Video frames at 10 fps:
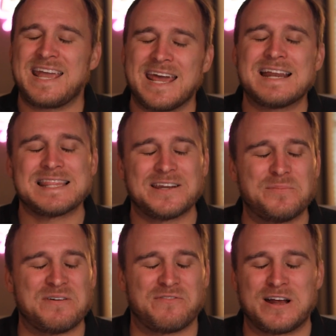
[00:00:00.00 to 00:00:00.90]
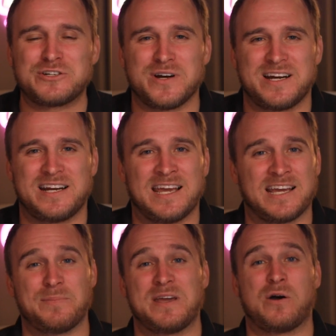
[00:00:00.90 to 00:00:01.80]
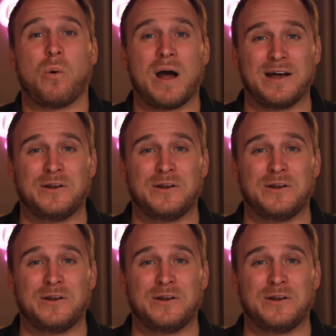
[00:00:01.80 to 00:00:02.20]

get a little bit frustrating and can be quite